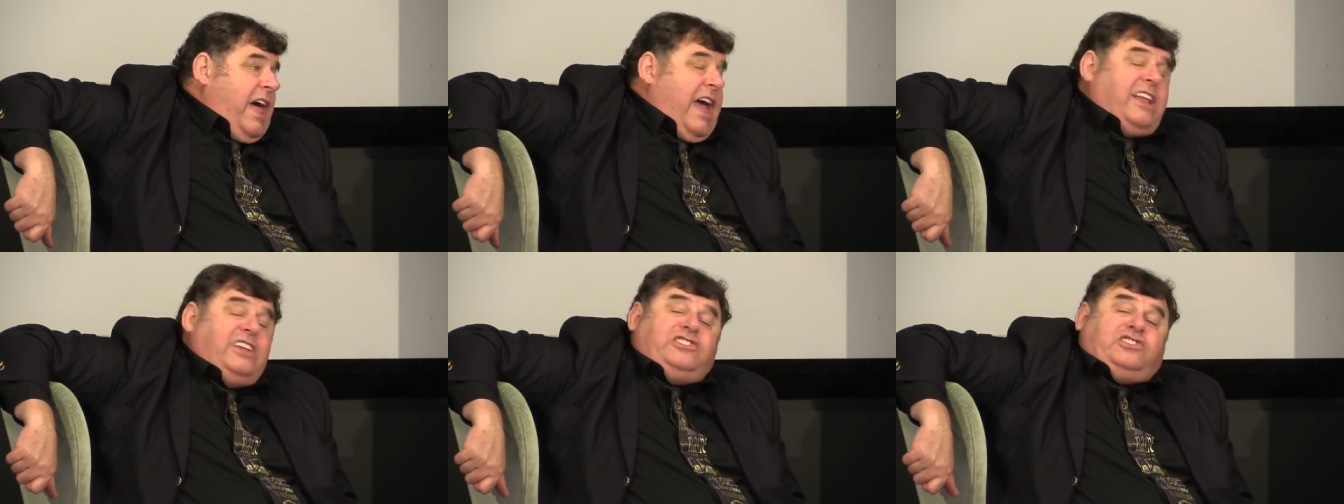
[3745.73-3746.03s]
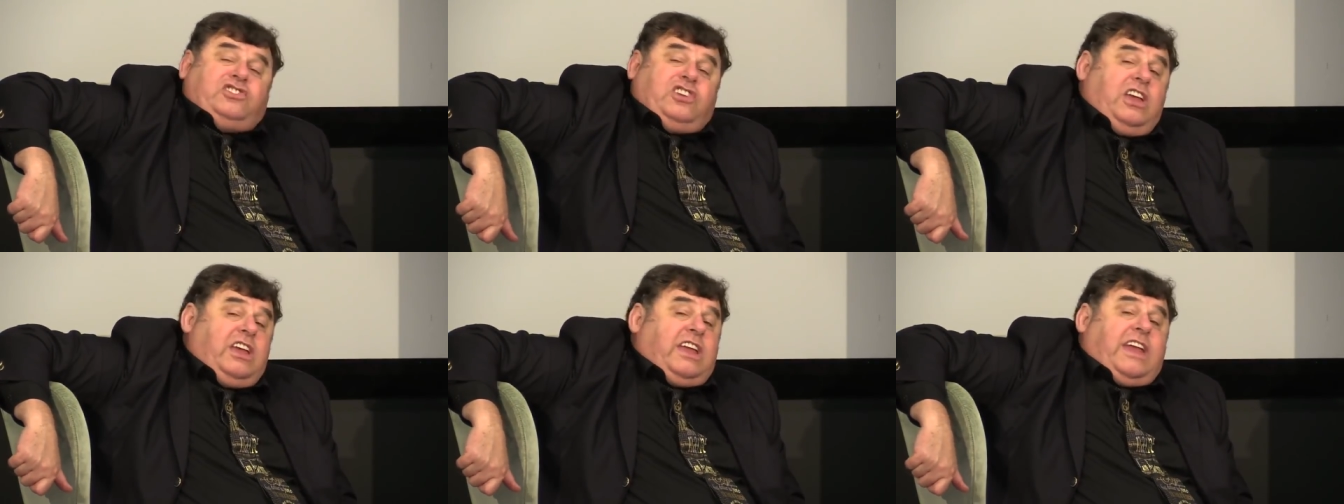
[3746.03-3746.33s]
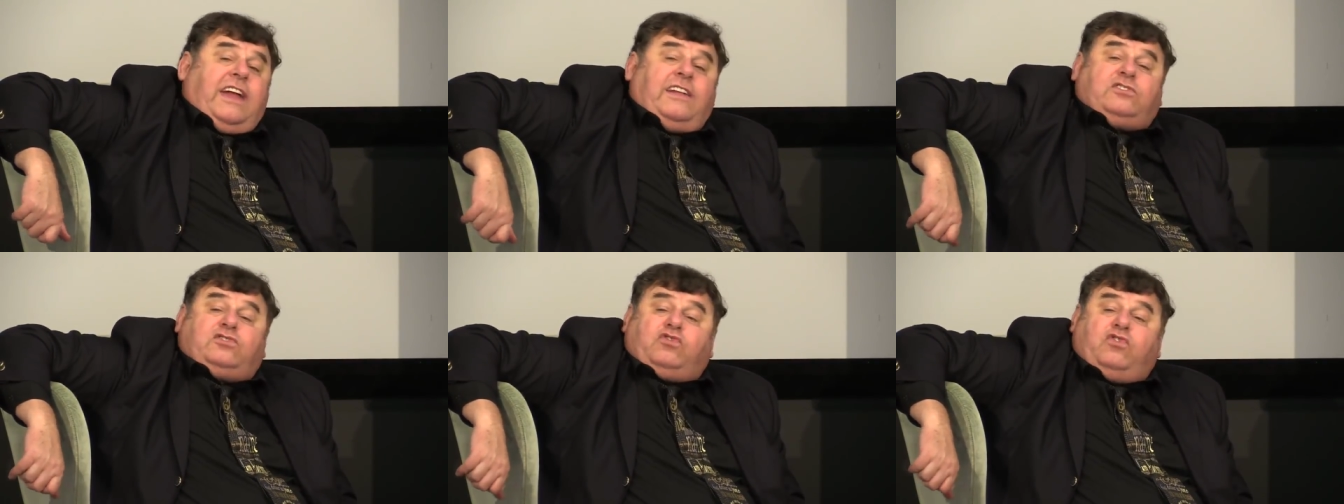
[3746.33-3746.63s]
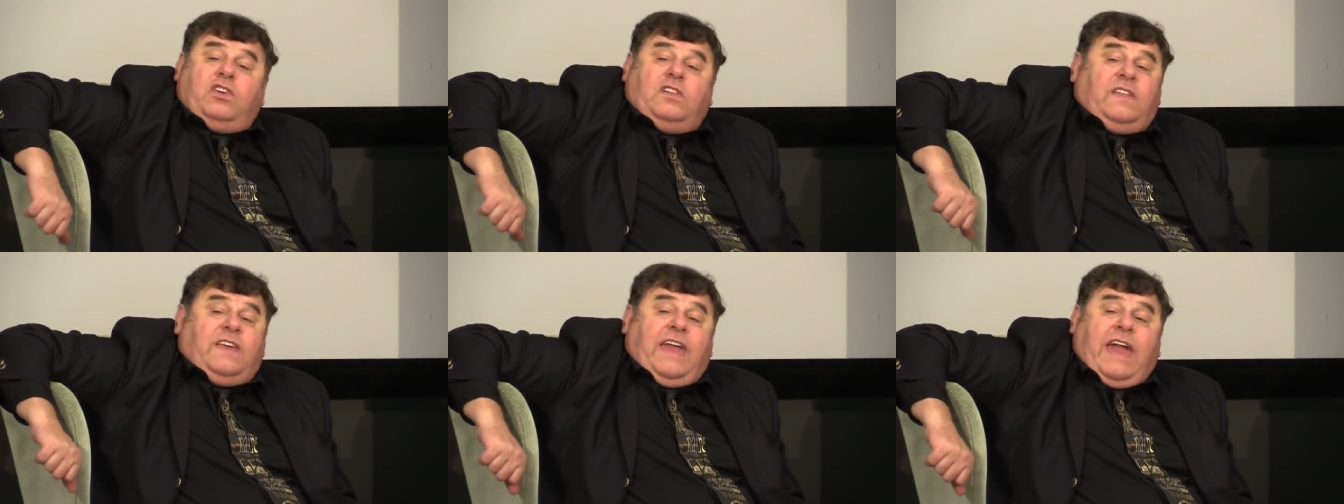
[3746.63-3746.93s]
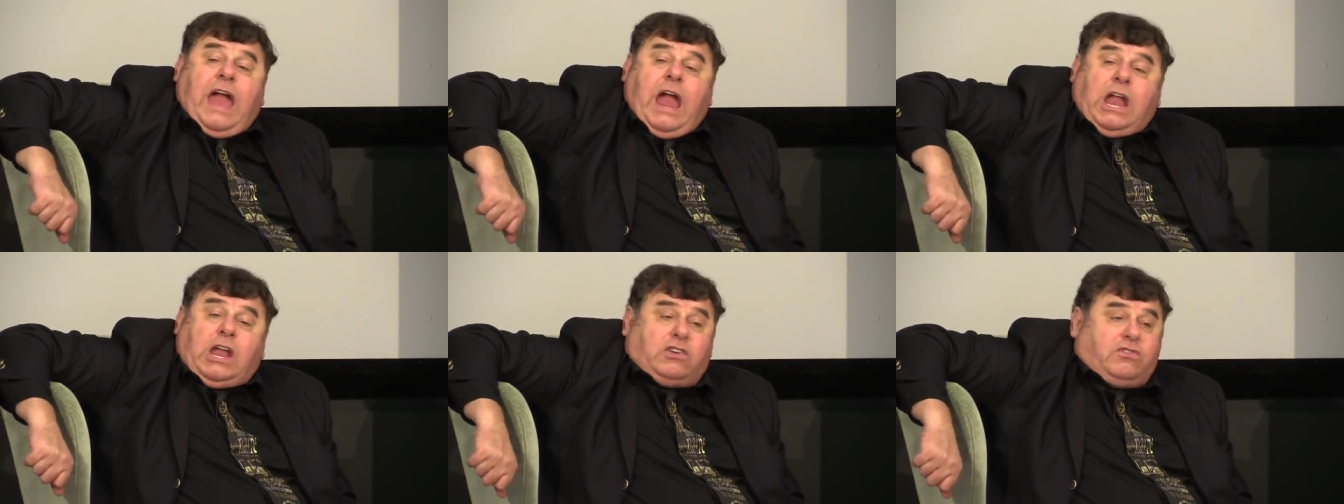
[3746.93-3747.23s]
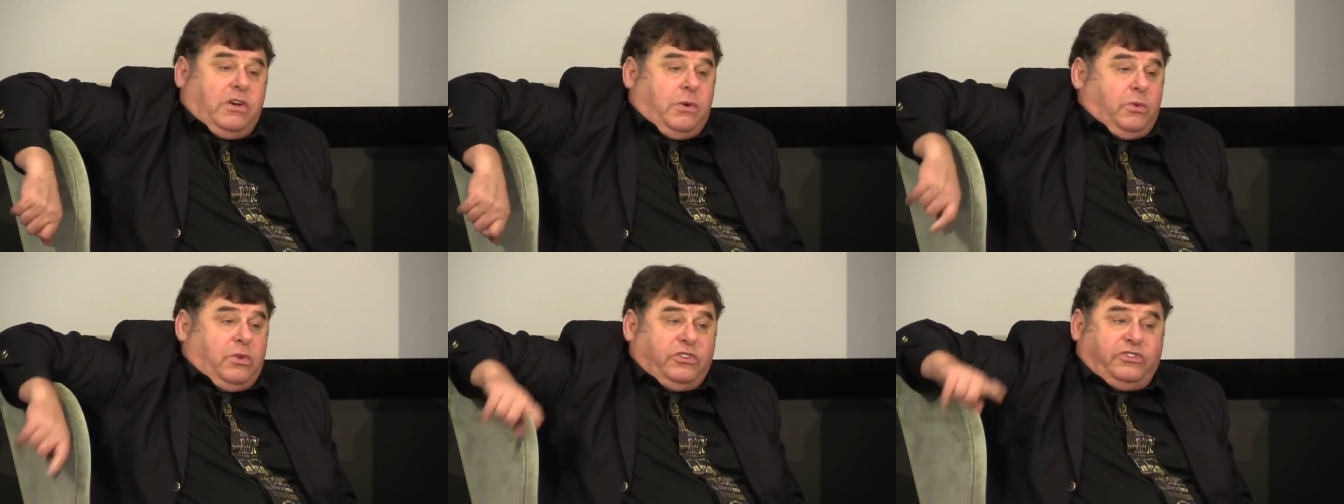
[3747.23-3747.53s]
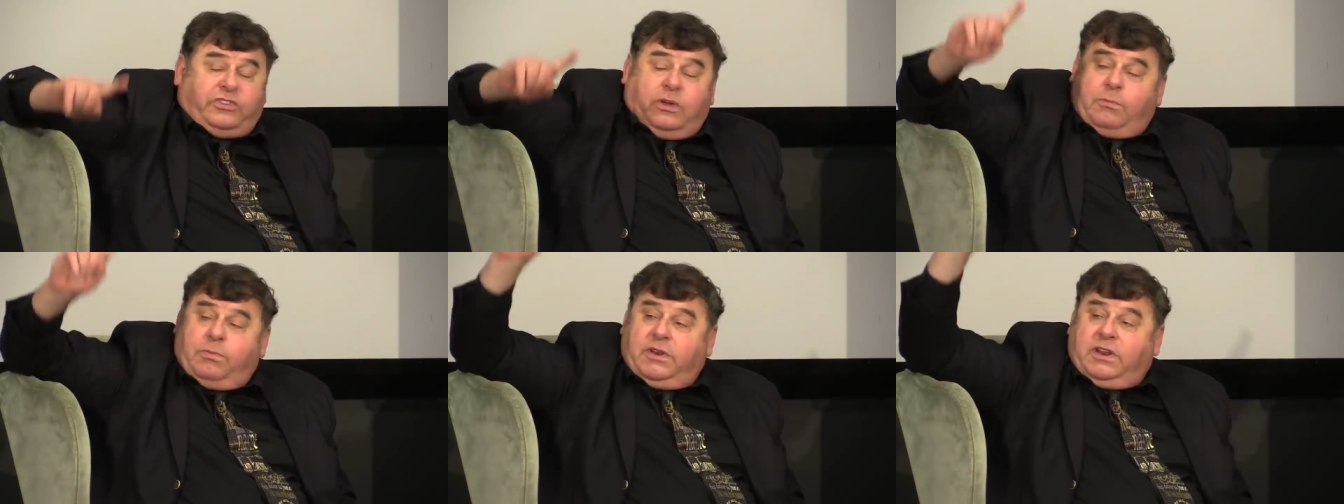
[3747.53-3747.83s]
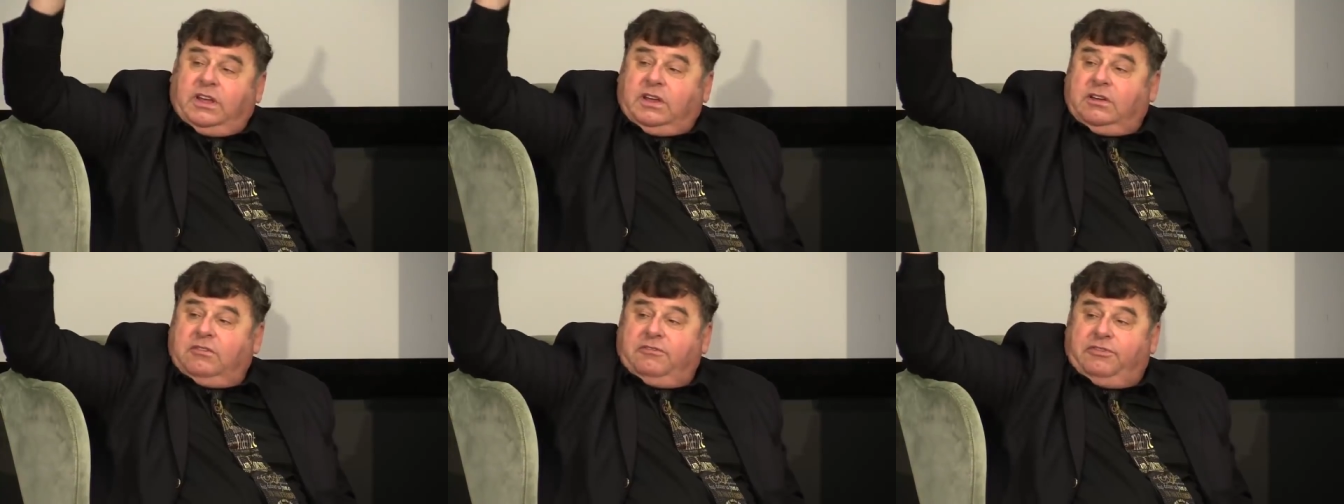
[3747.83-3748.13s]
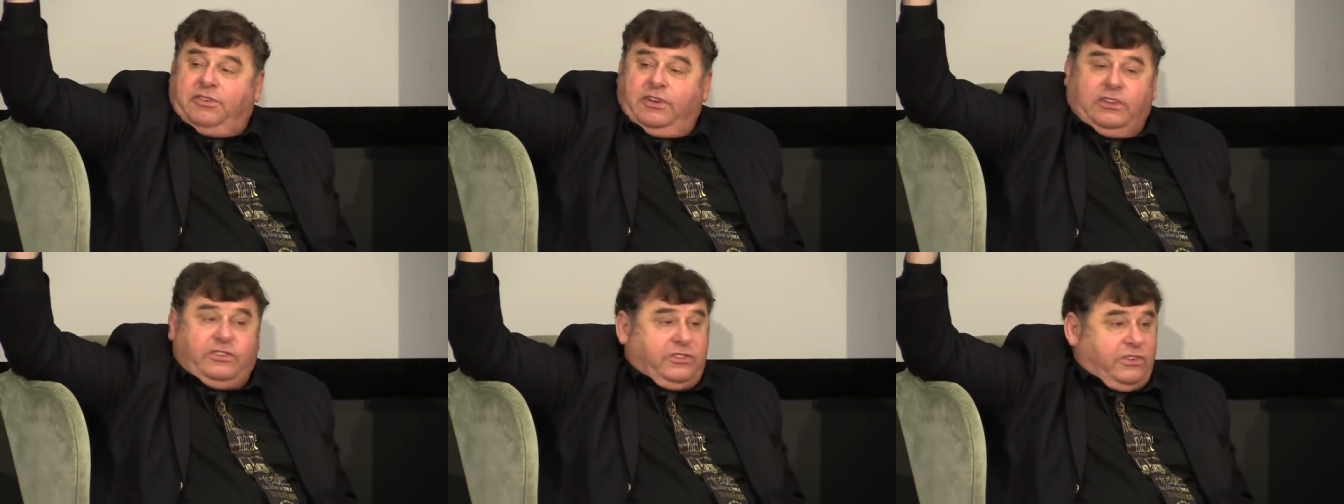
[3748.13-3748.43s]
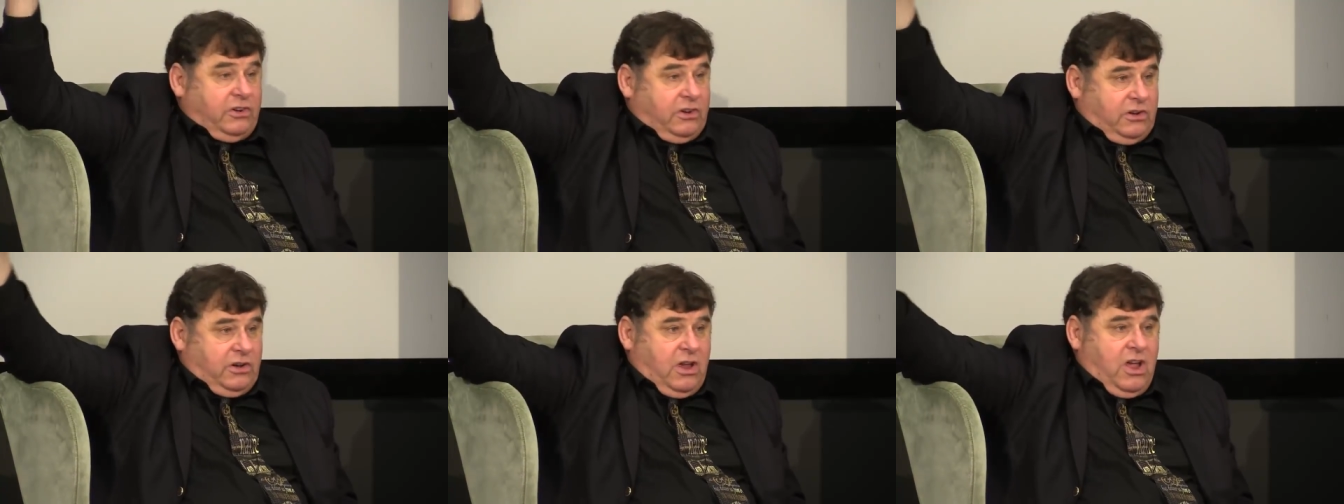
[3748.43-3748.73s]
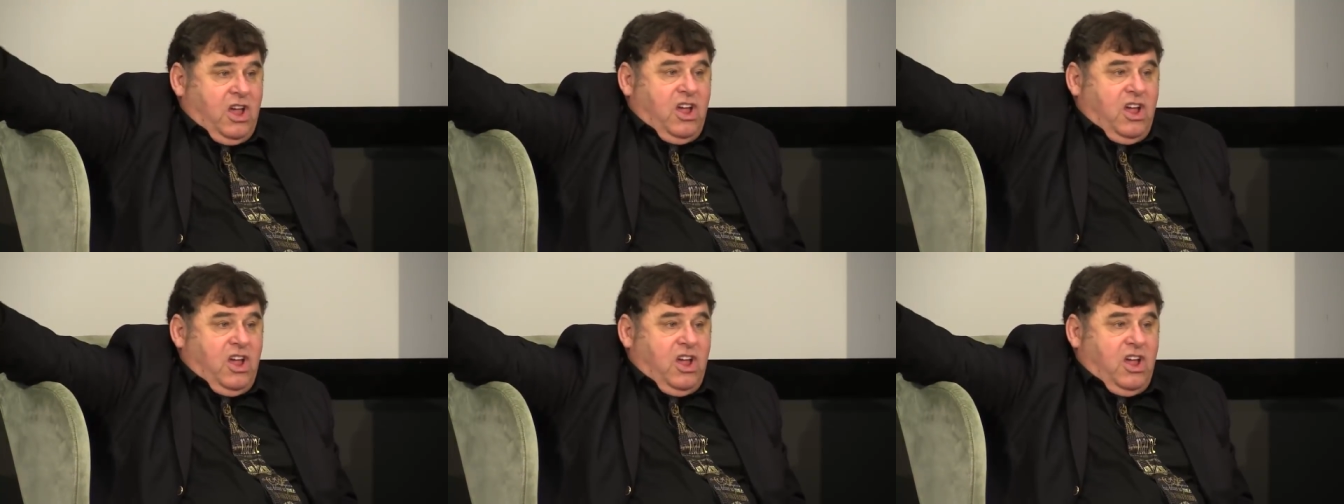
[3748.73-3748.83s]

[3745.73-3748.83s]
and she gets really angry when somebody confronts her